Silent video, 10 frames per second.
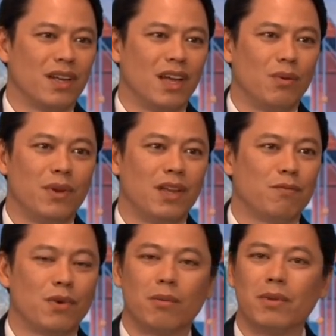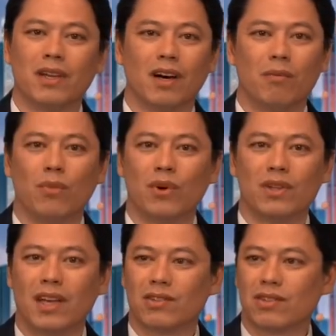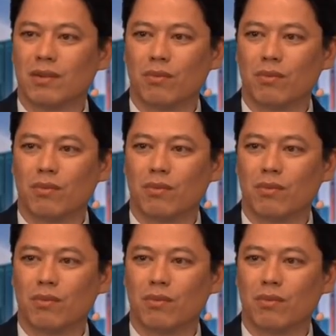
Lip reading: and we have probably got more deaths and